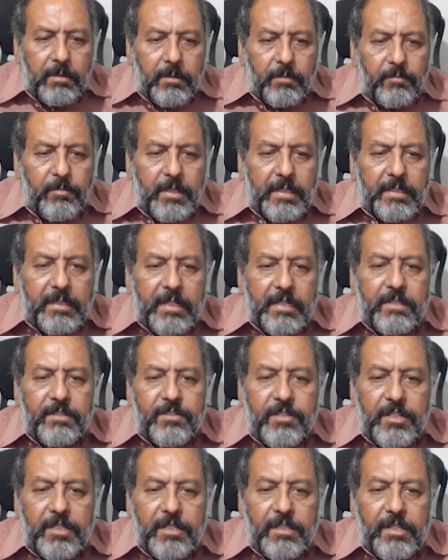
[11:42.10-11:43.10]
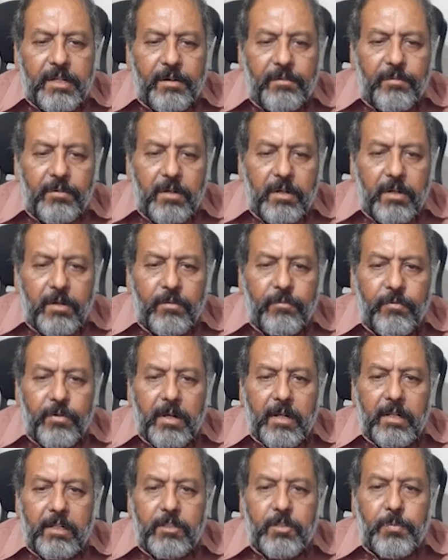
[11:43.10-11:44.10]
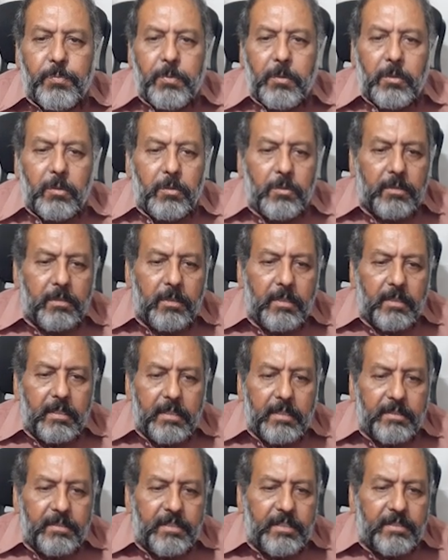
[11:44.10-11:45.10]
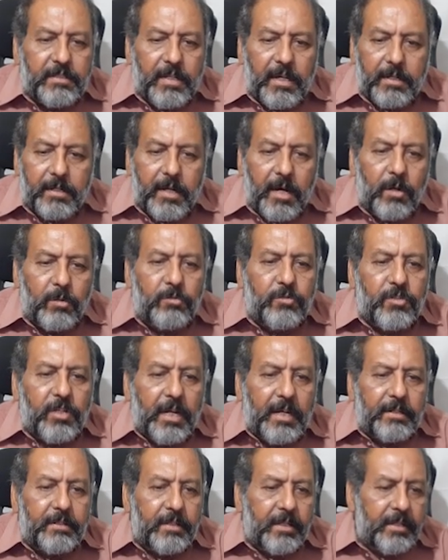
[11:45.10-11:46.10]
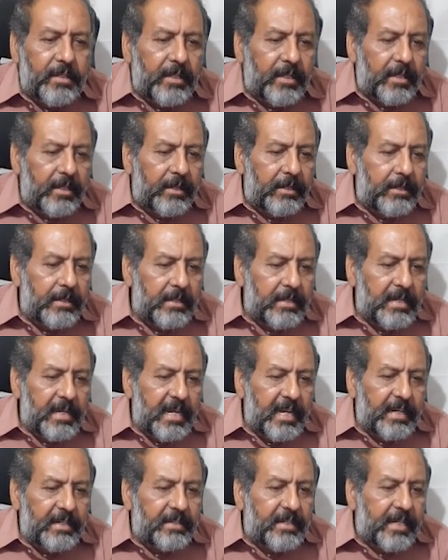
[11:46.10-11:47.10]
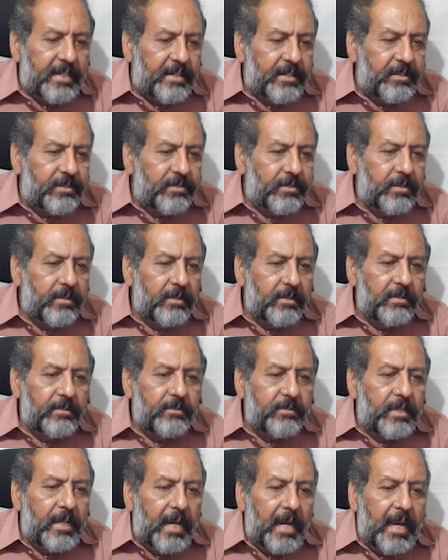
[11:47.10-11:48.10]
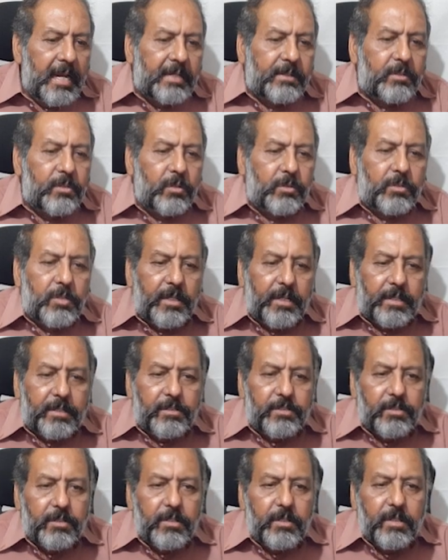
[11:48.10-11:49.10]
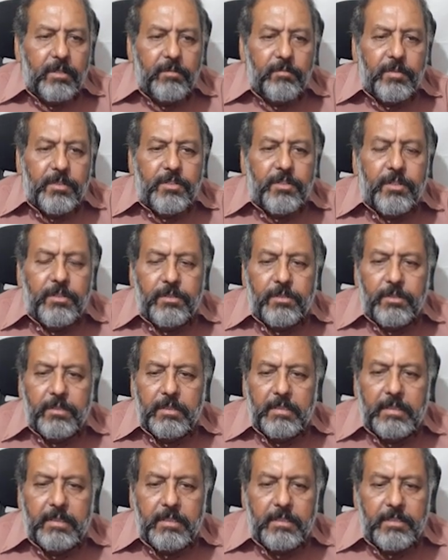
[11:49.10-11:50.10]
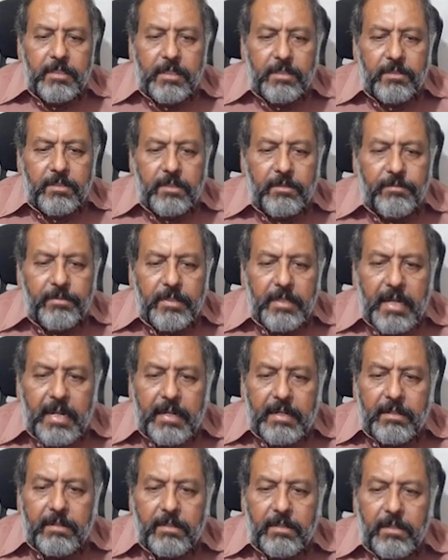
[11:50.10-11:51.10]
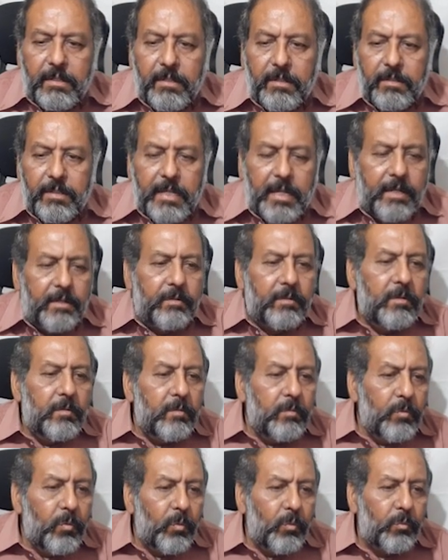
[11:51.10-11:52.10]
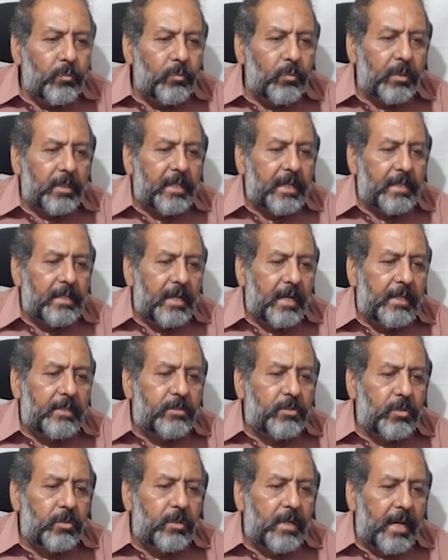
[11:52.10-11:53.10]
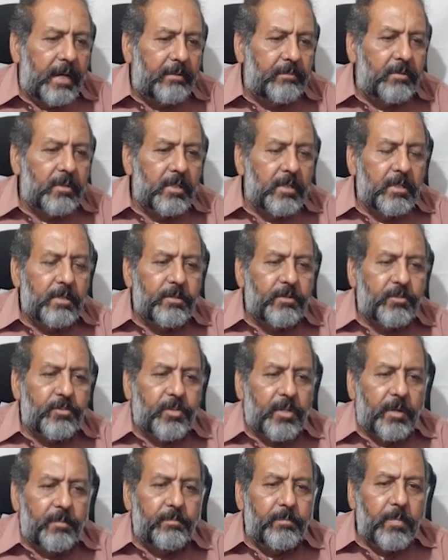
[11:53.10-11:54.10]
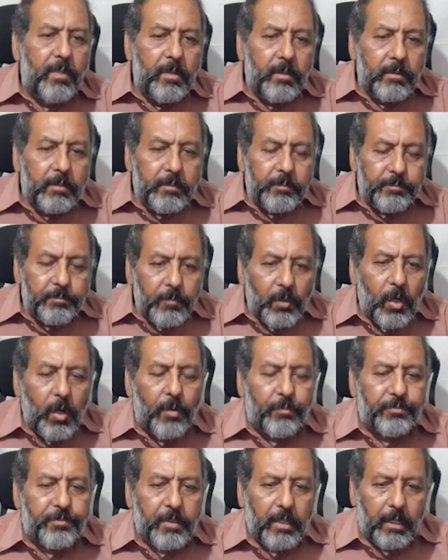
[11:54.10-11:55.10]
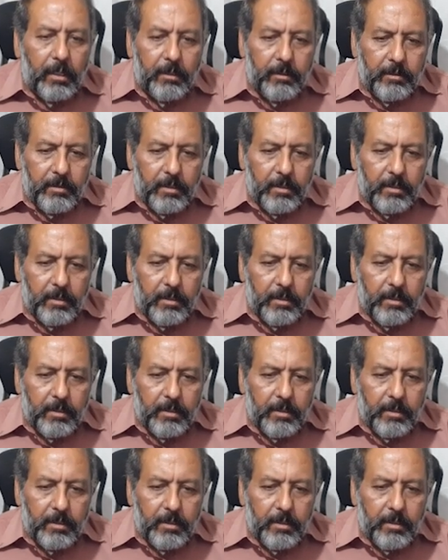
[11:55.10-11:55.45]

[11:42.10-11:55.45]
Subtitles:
one can see the fungal spores. These are outside the hair, and that is the ectothrix, which is just, and then we can also have some of the